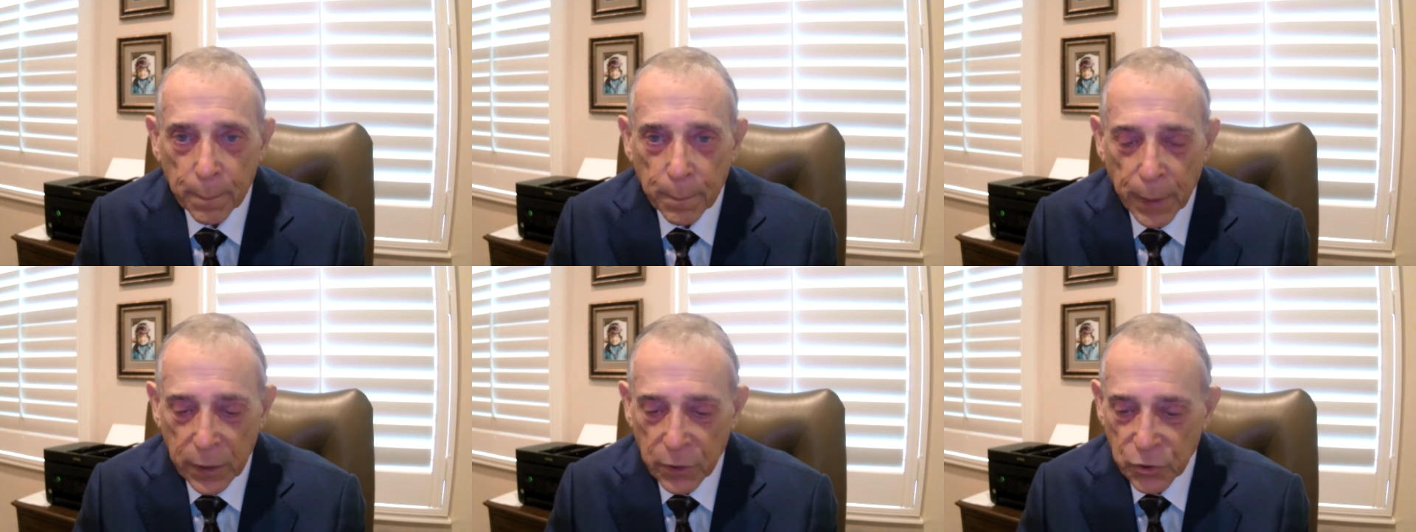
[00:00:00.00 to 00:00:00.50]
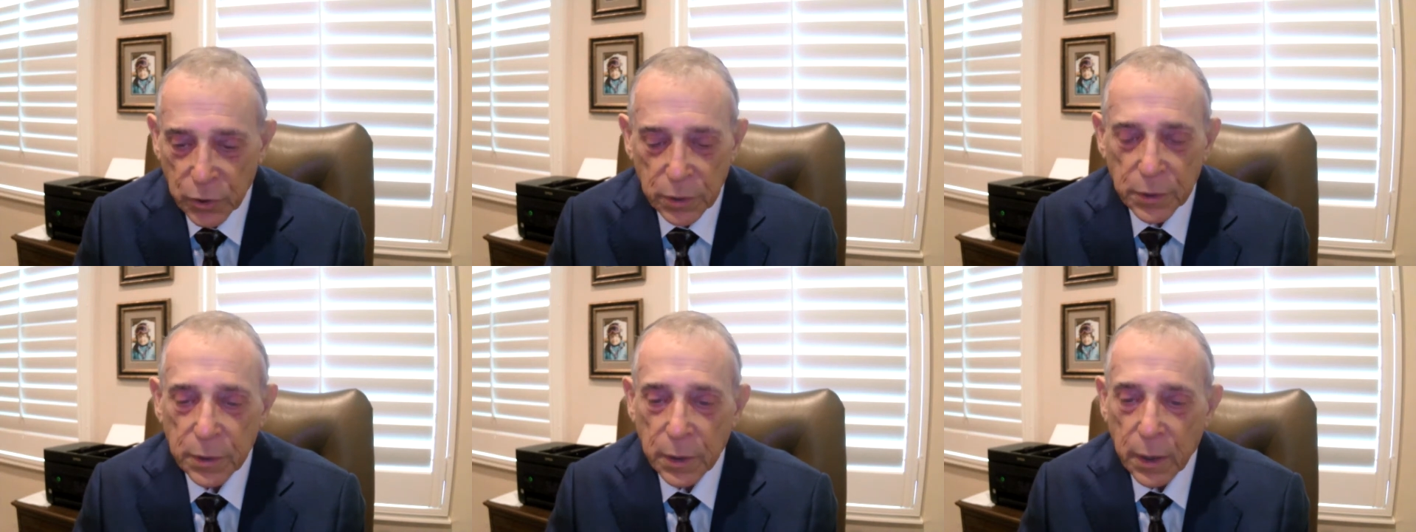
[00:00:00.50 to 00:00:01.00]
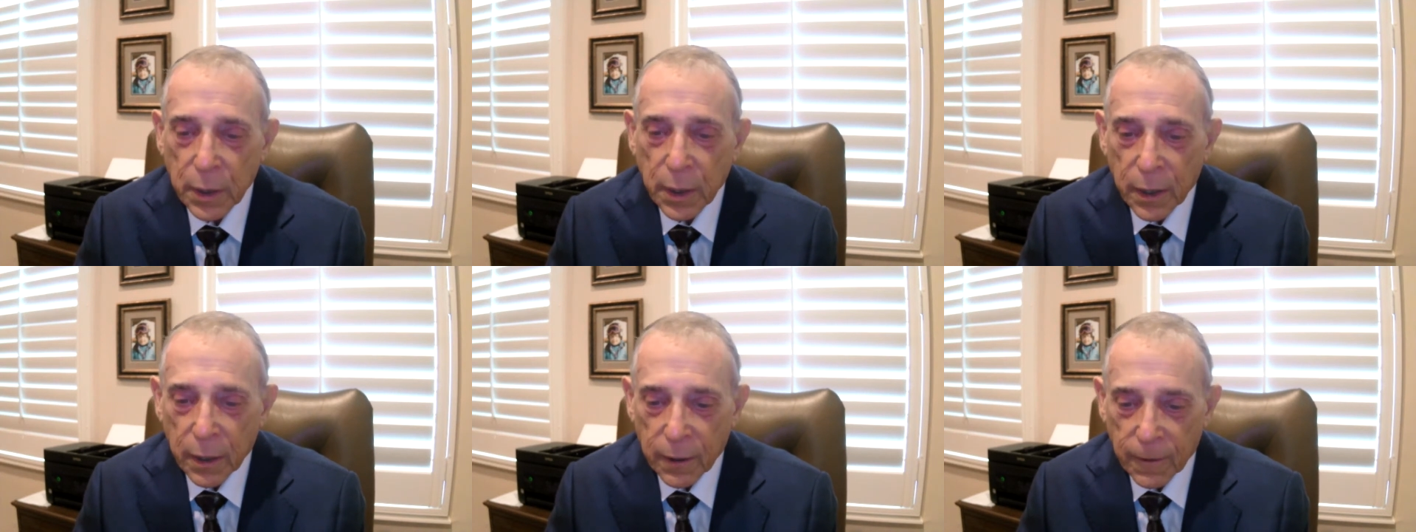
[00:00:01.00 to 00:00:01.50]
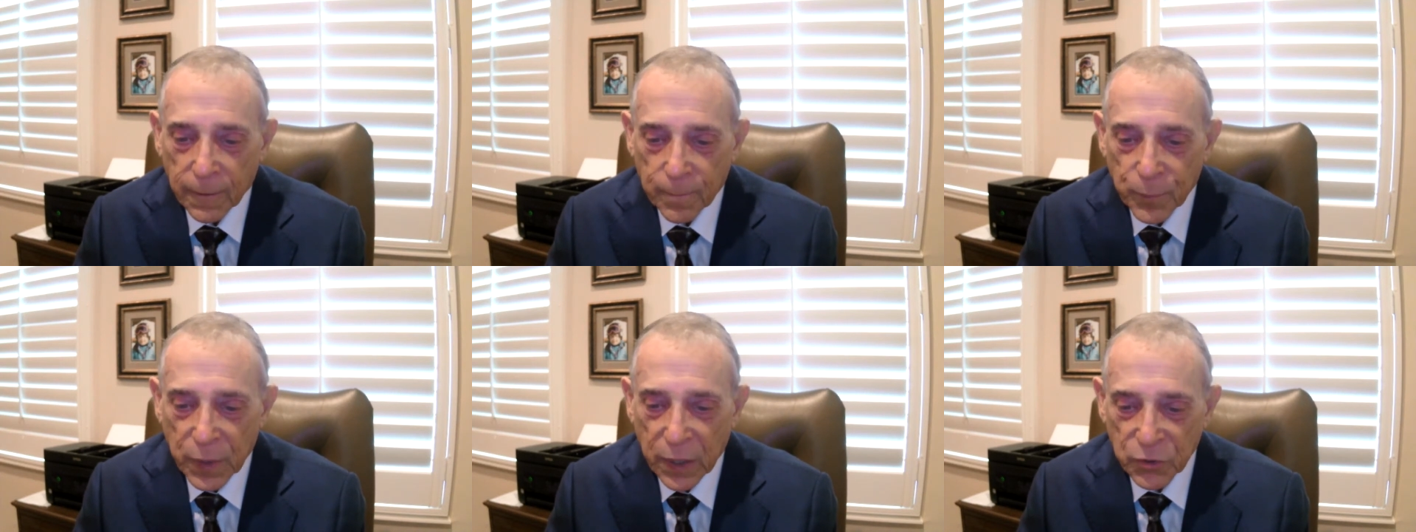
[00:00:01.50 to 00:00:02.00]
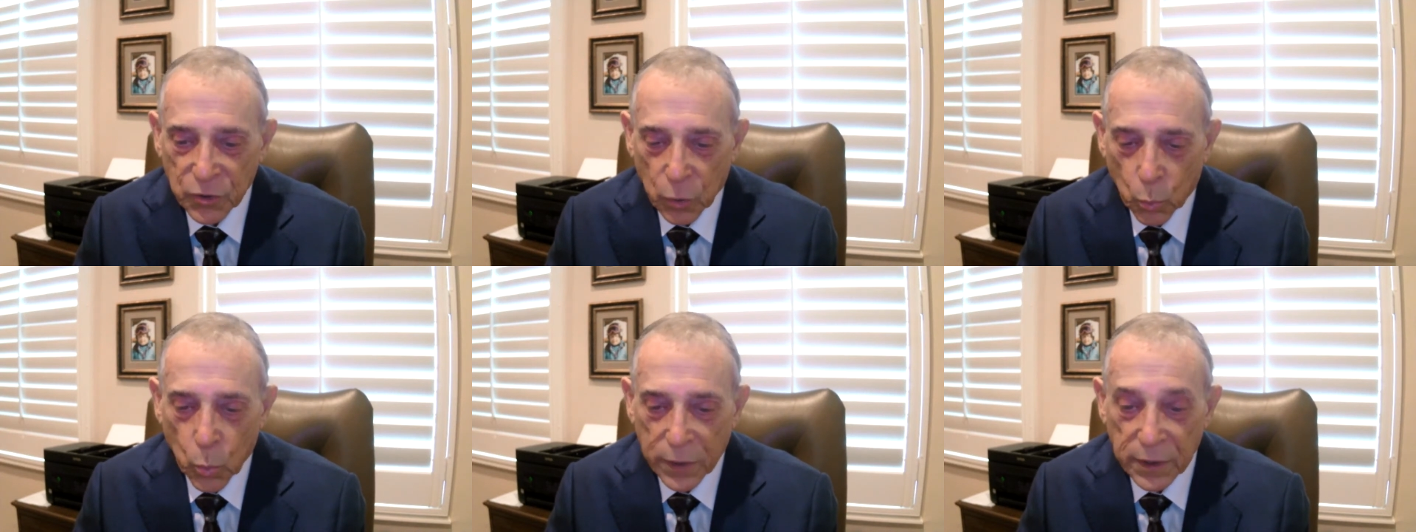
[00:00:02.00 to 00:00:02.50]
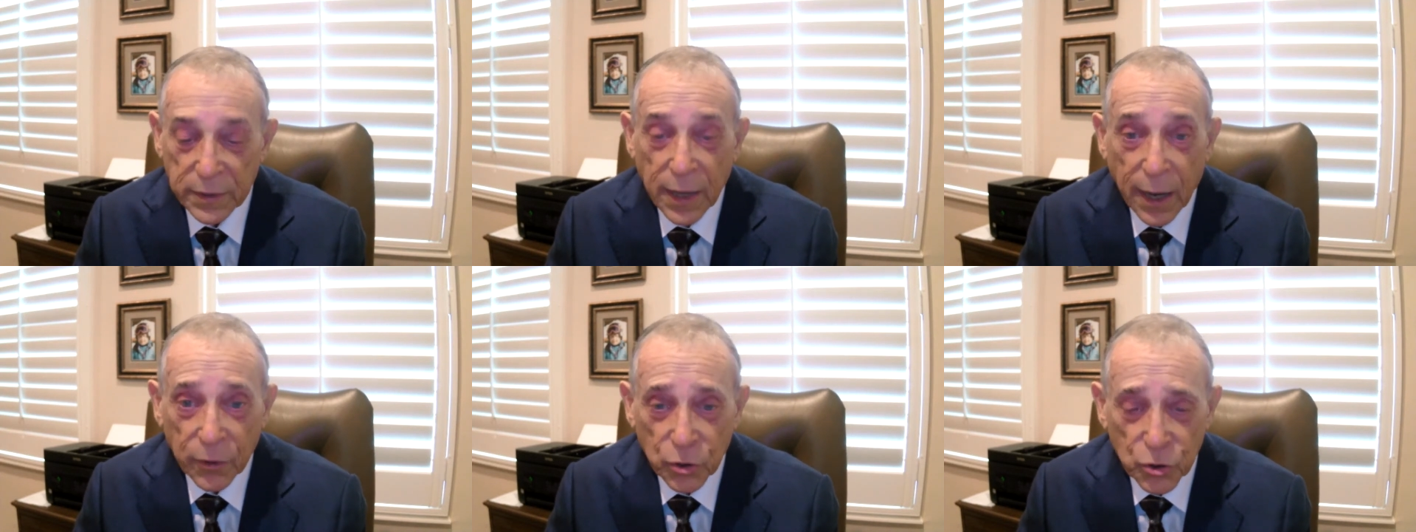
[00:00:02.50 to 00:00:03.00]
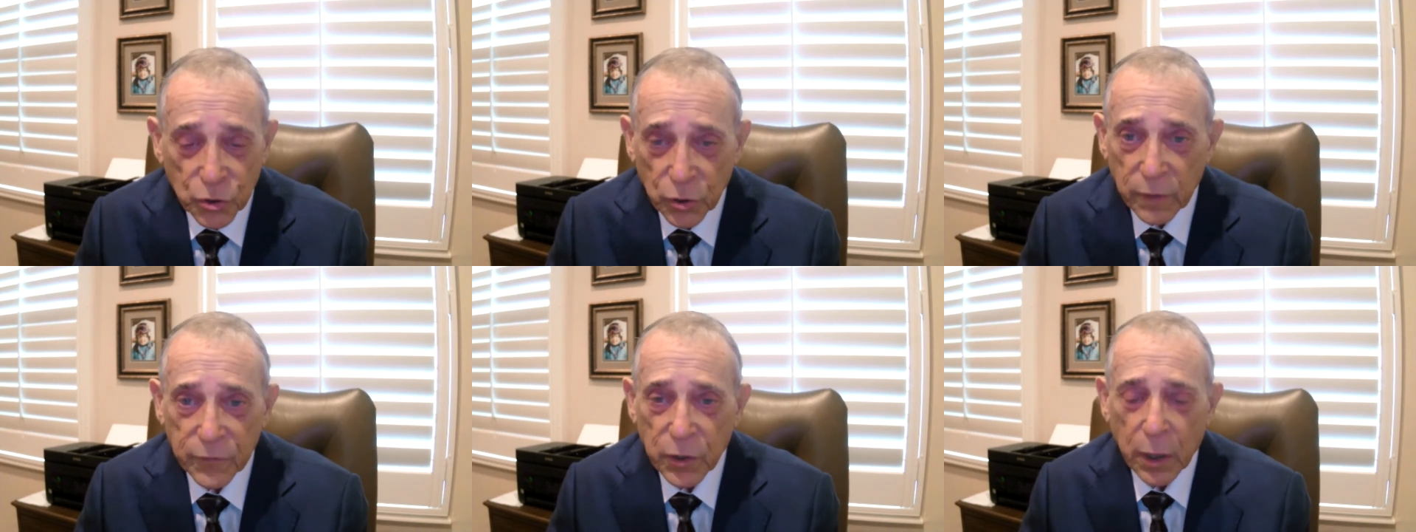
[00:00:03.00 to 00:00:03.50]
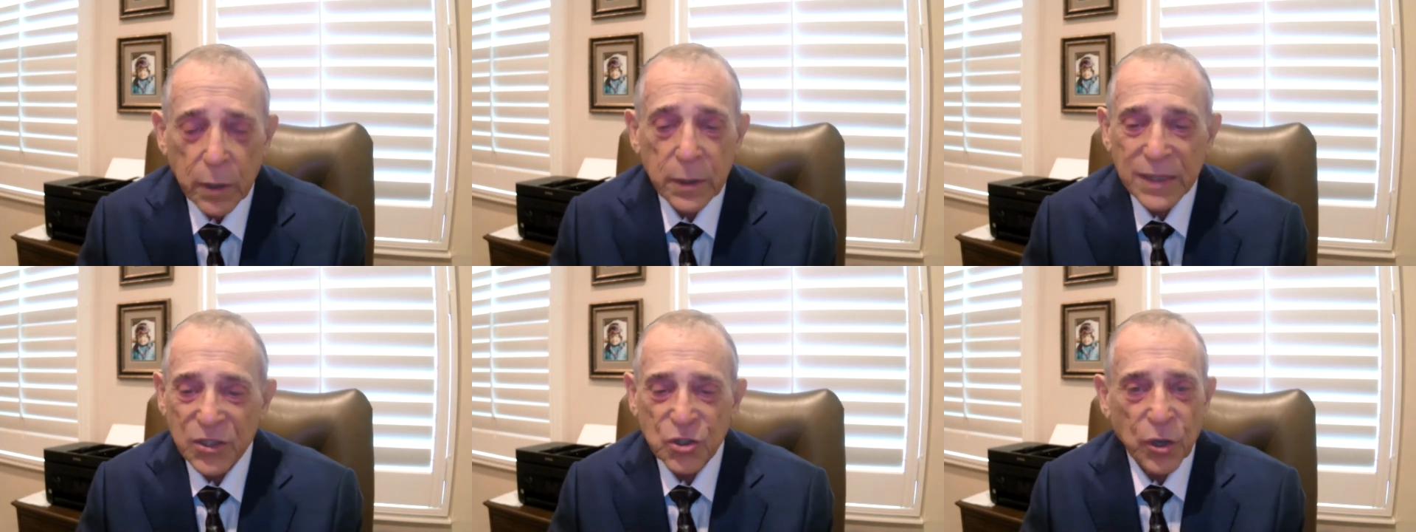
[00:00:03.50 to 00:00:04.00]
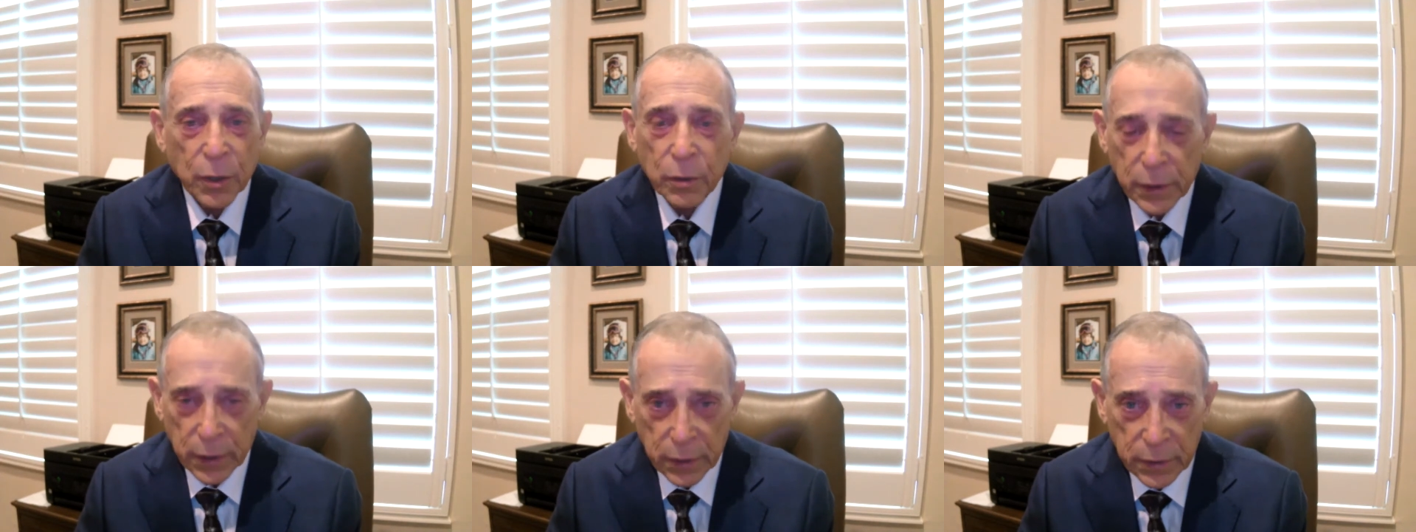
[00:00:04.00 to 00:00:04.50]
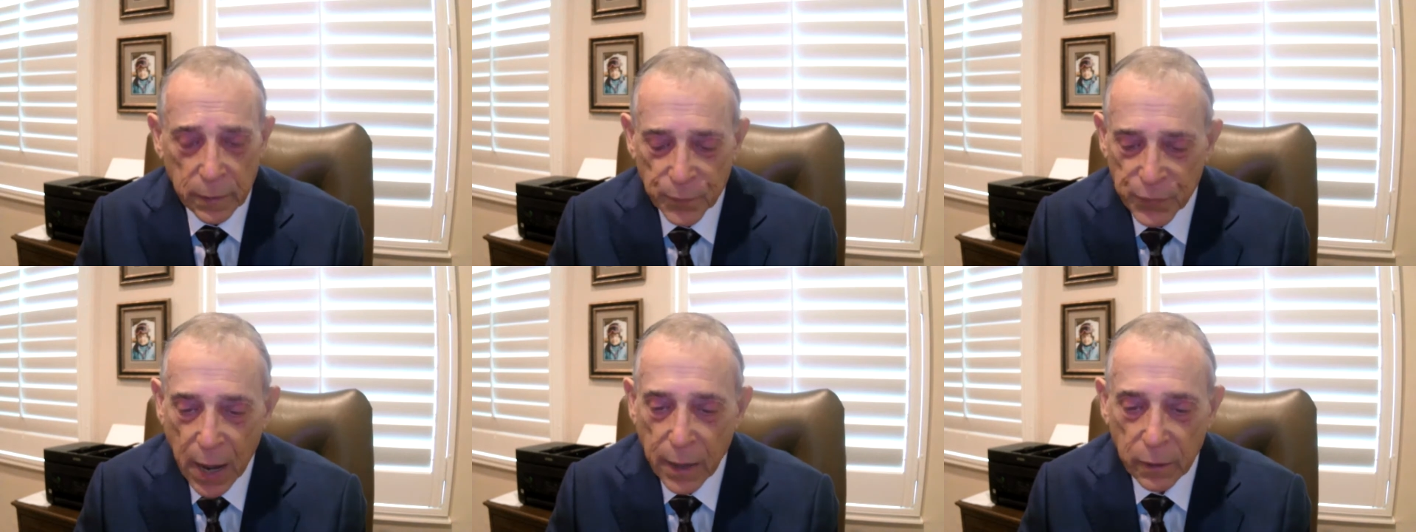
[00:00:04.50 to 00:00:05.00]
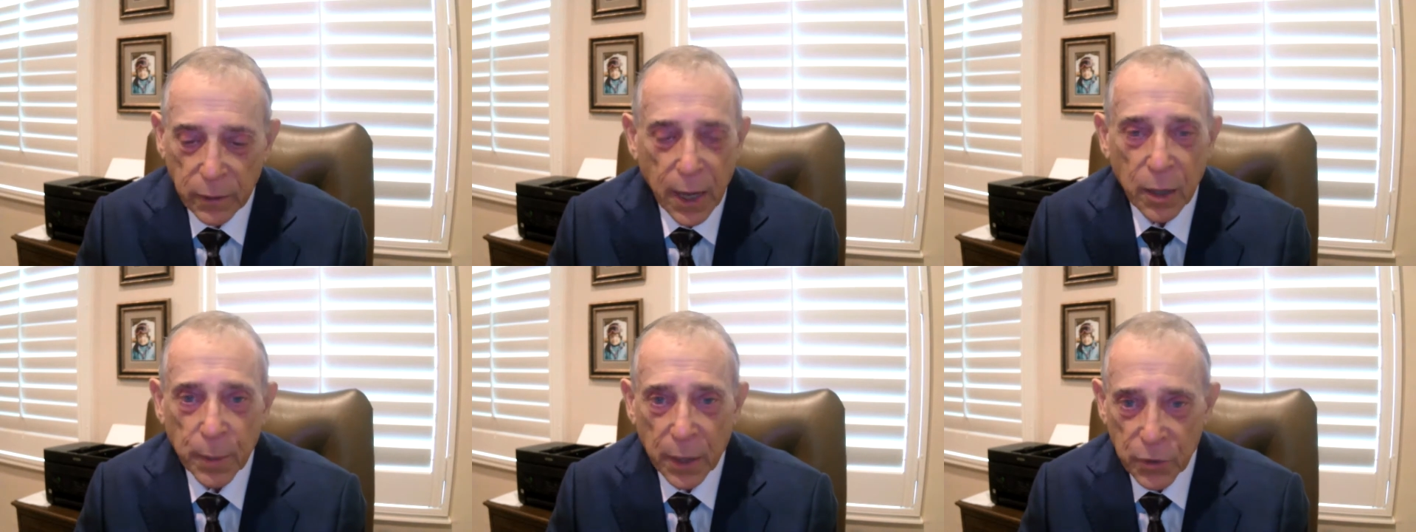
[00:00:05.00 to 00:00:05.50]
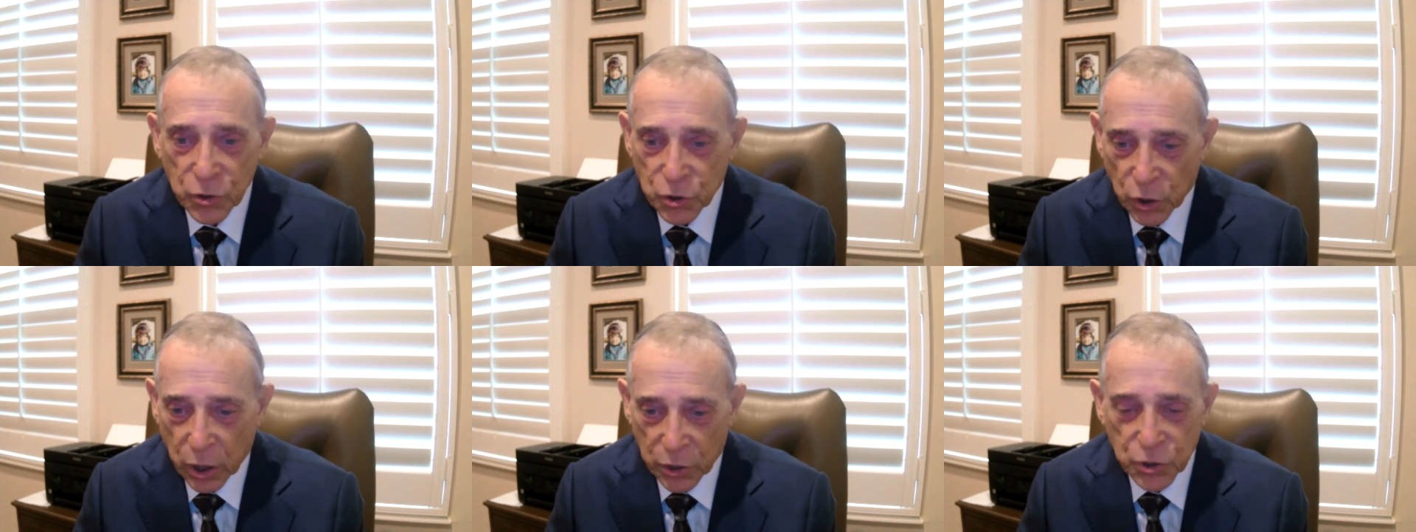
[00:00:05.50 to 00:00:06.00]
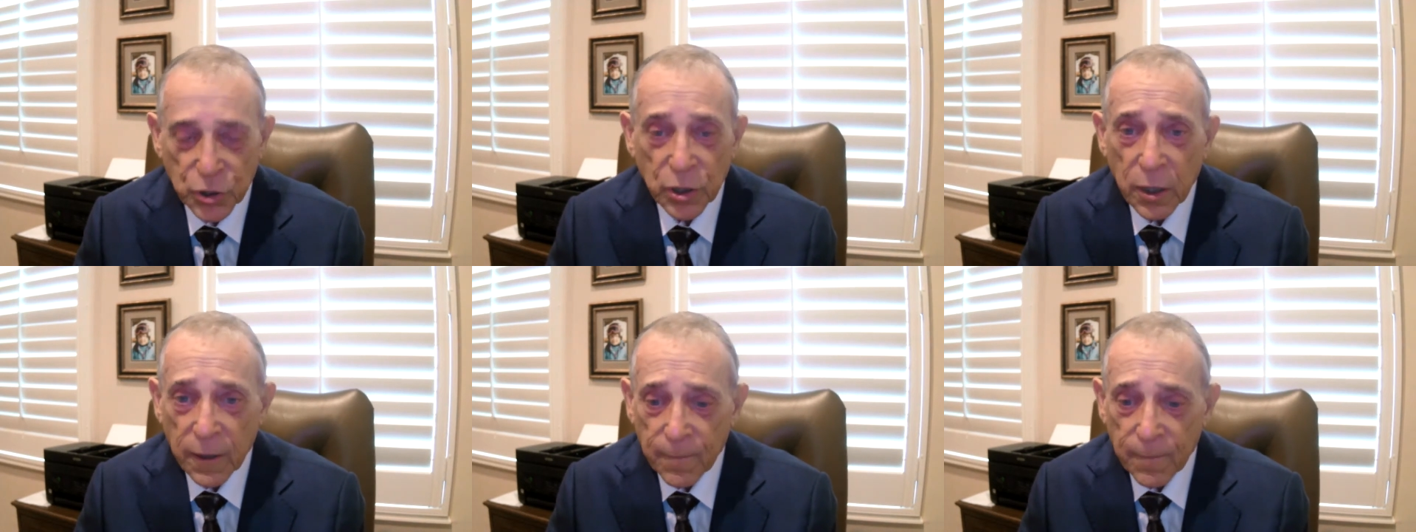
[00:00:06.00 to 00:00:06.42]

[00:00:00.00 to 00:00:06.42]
patient as to what the doctor should have done is generally not allowed by the judge.